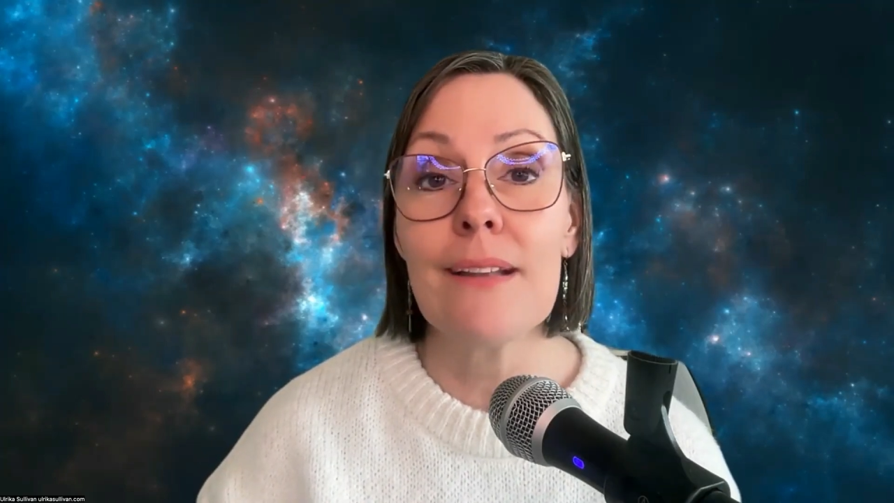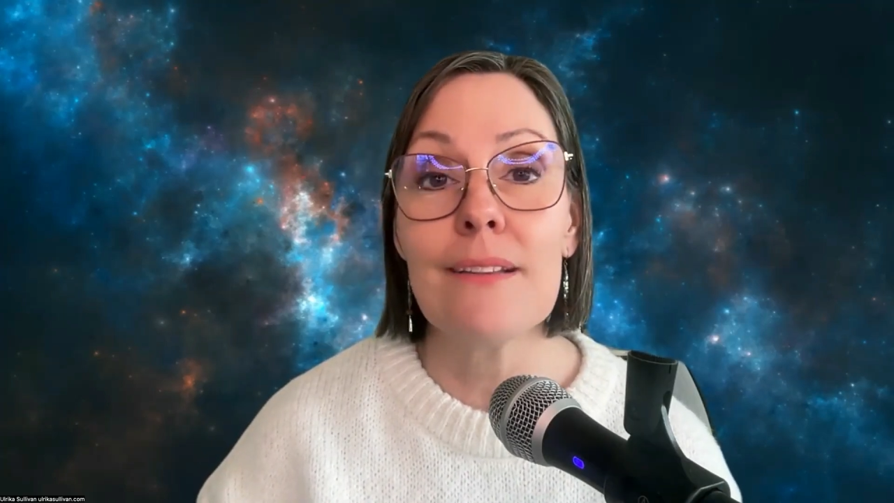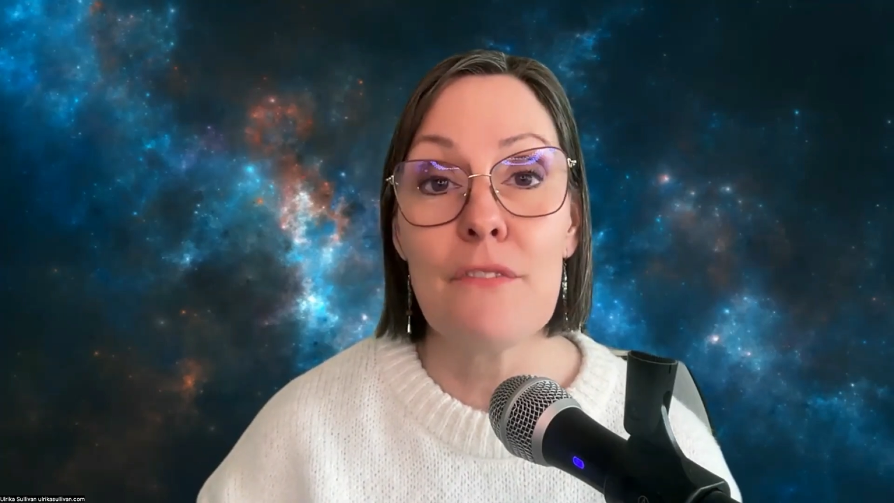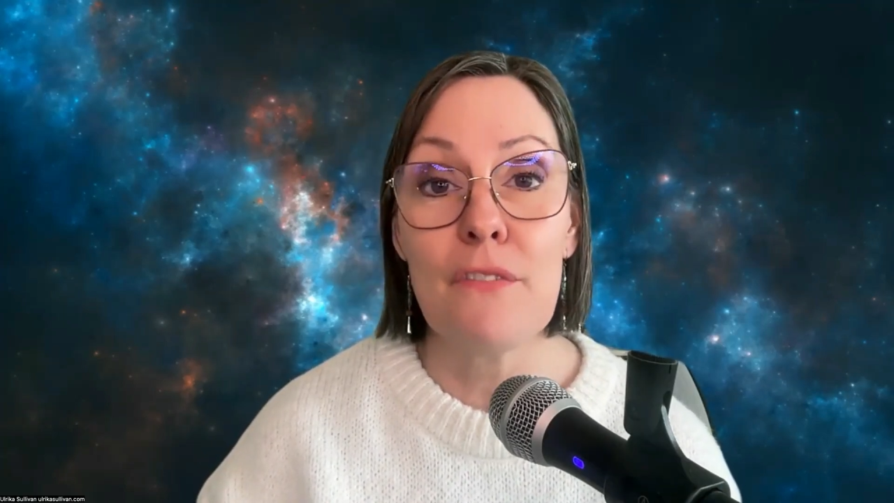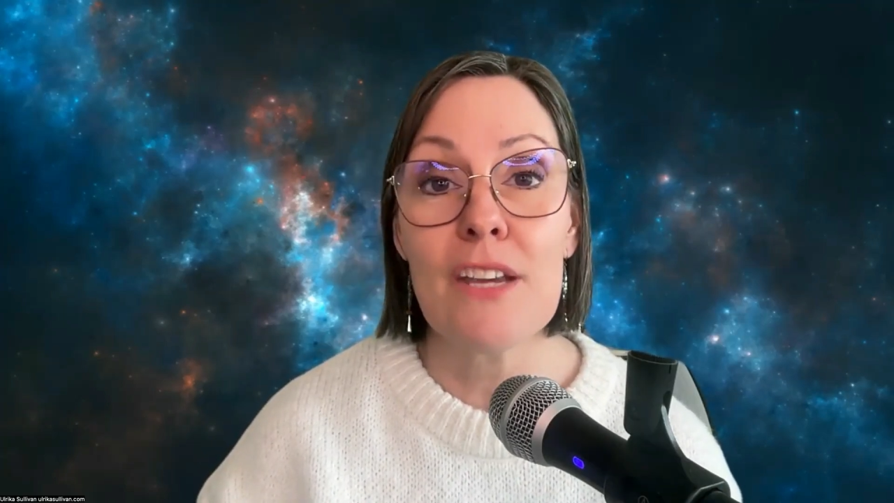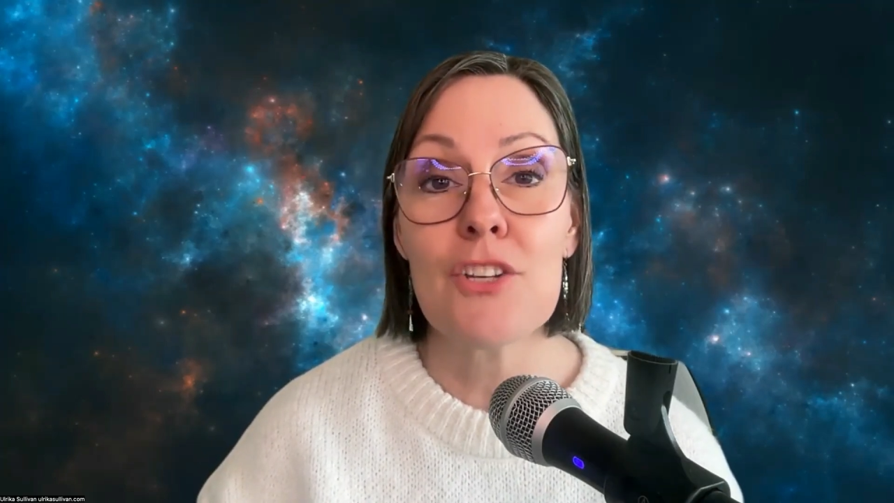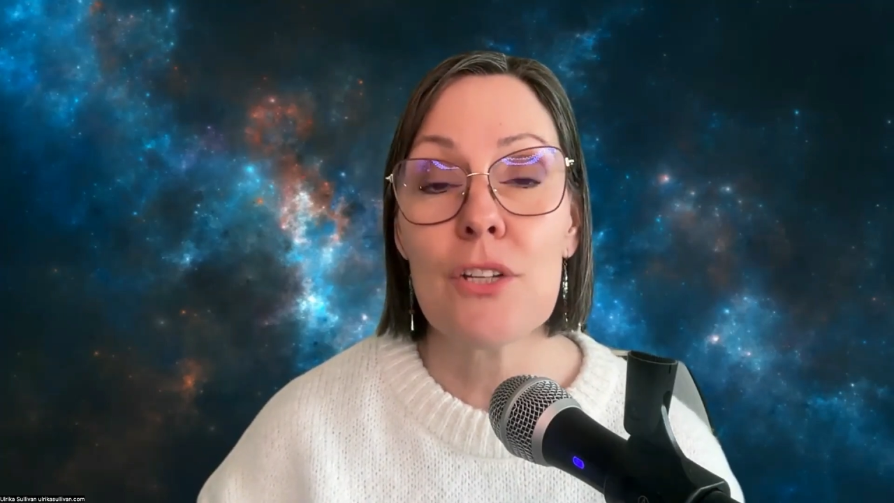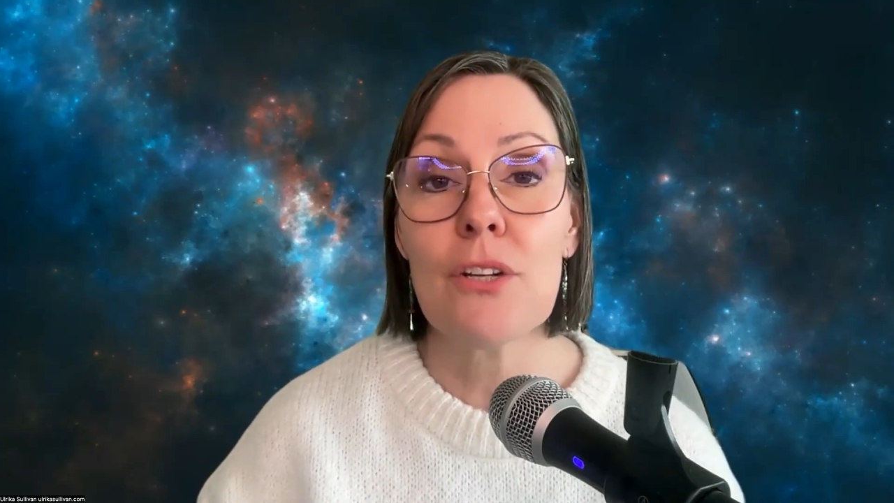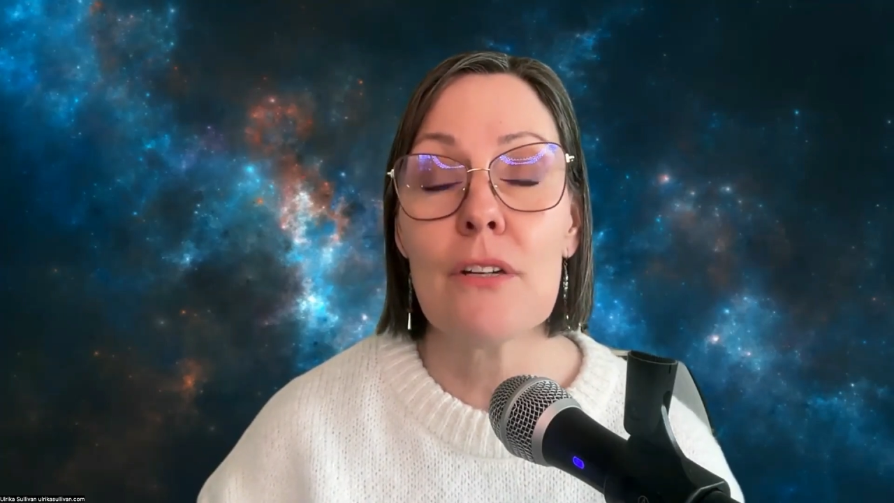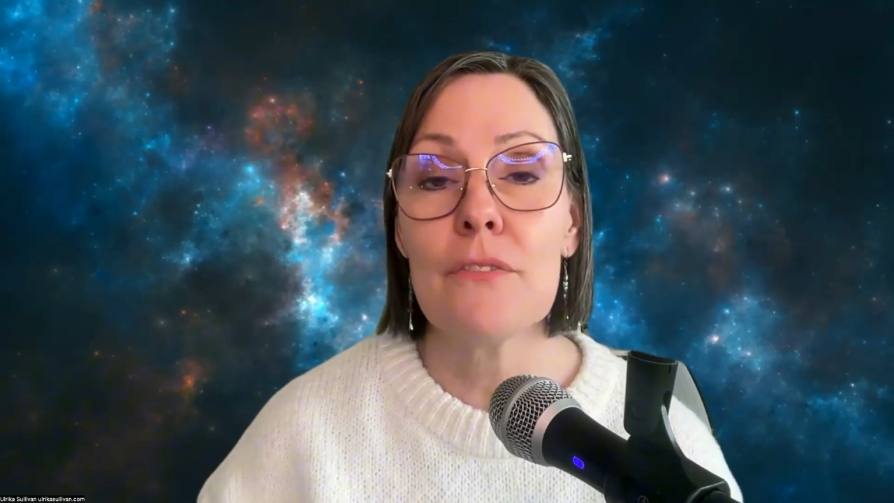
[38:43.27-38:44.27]

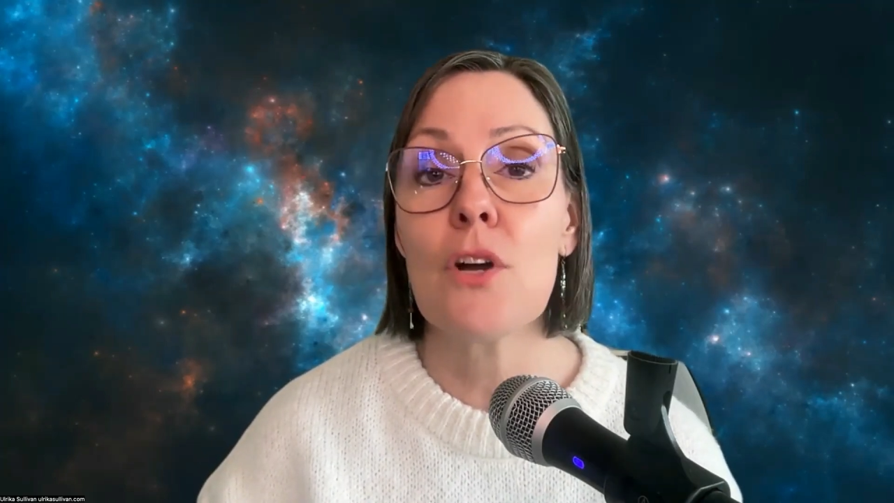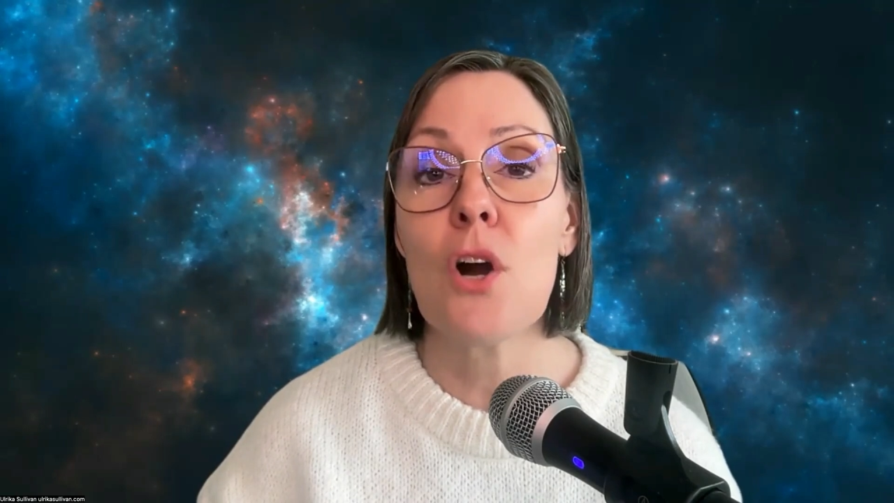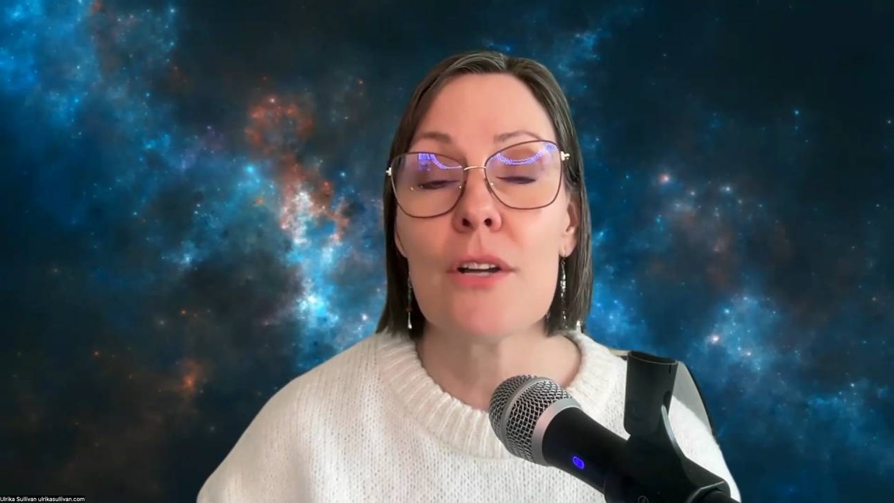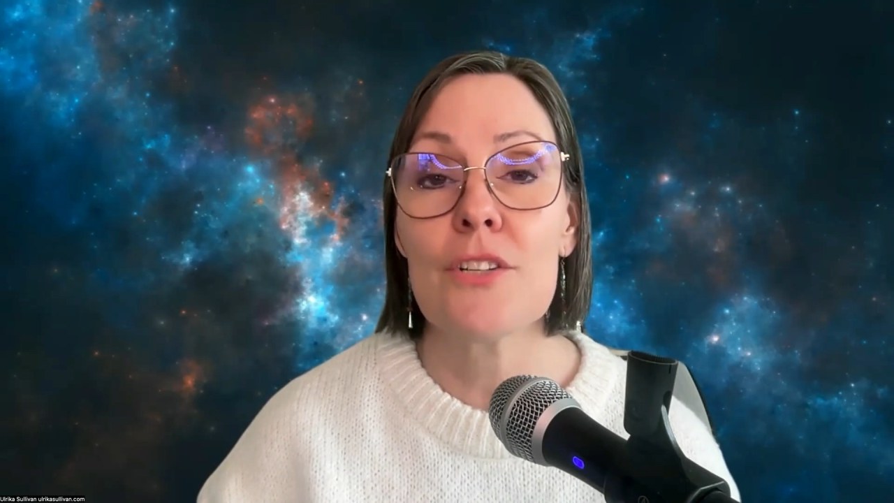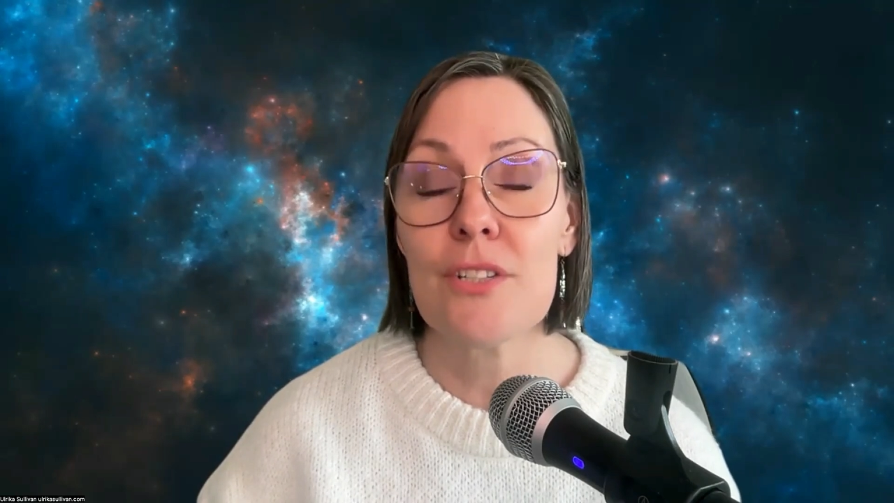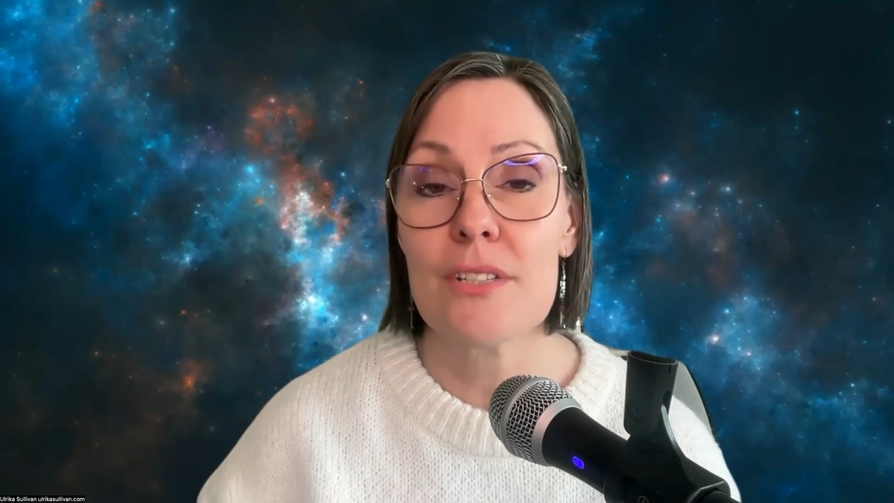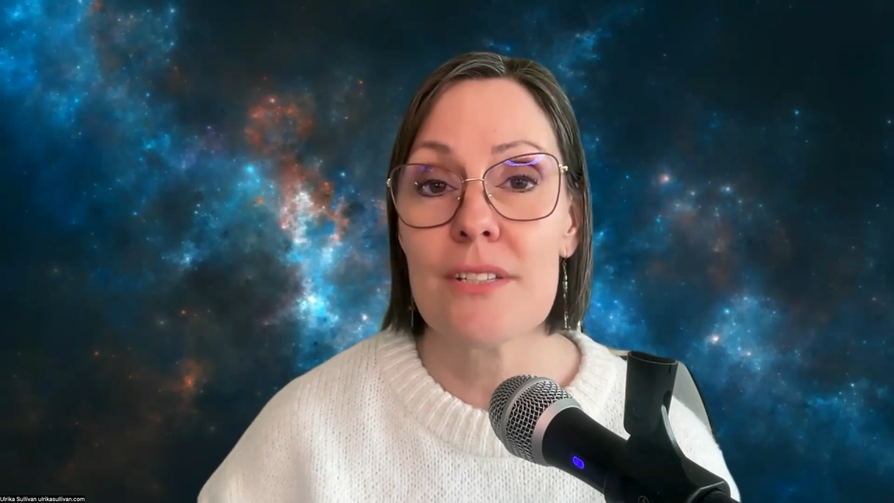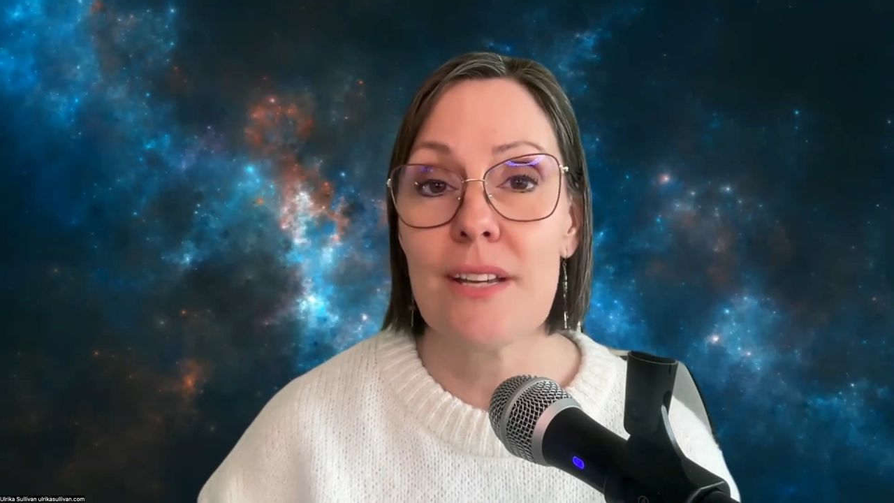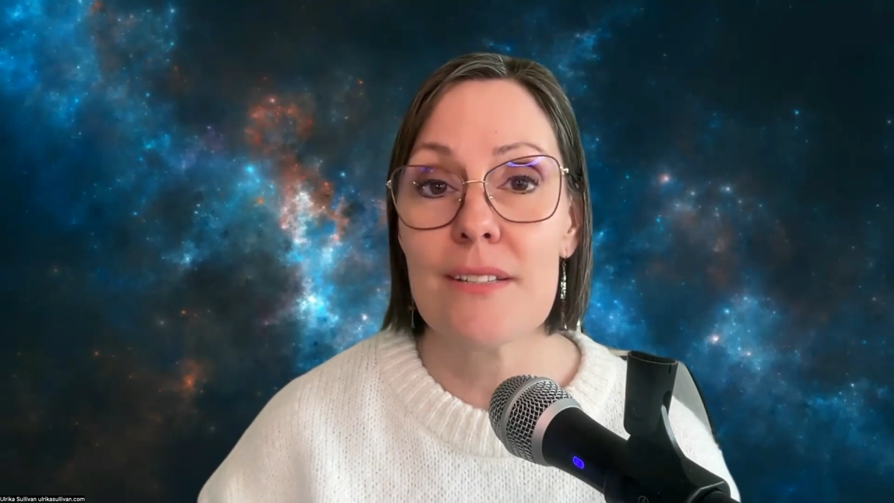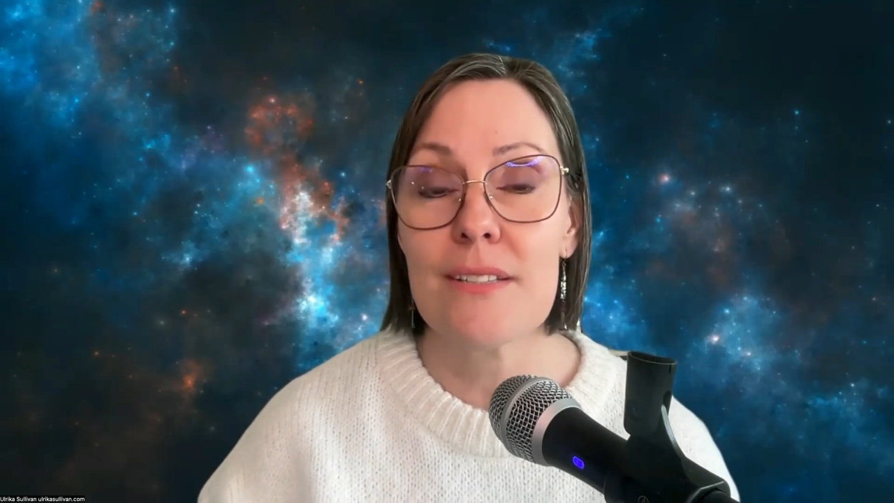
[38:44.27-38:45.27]
elevation of
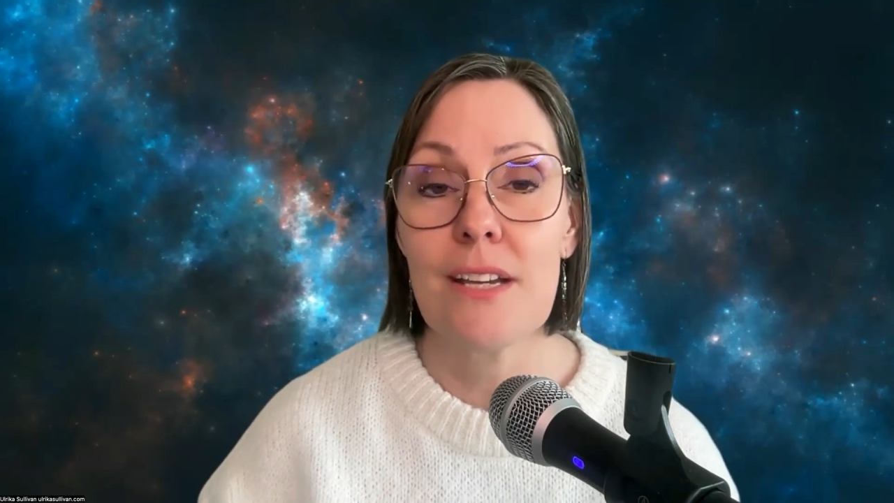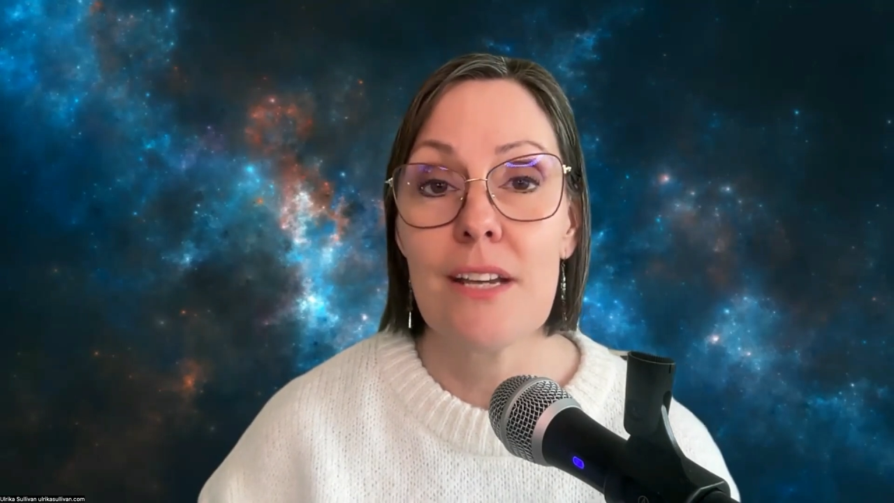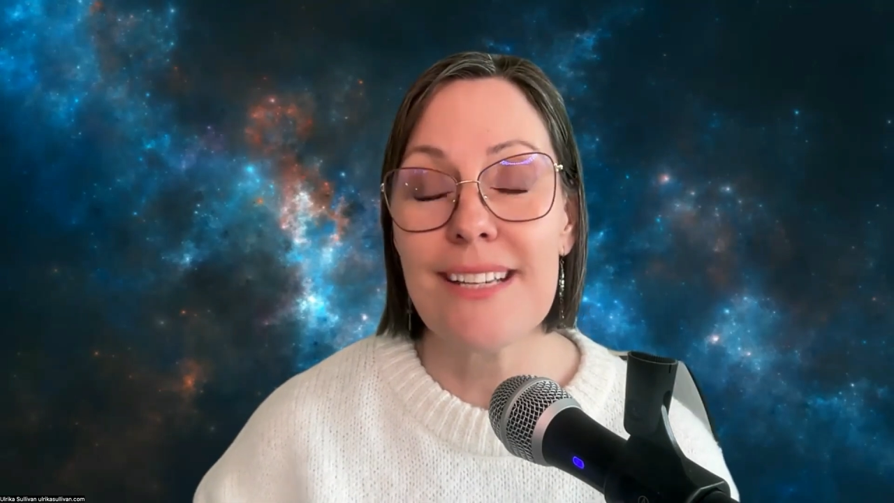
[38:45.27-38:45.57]
consciousness,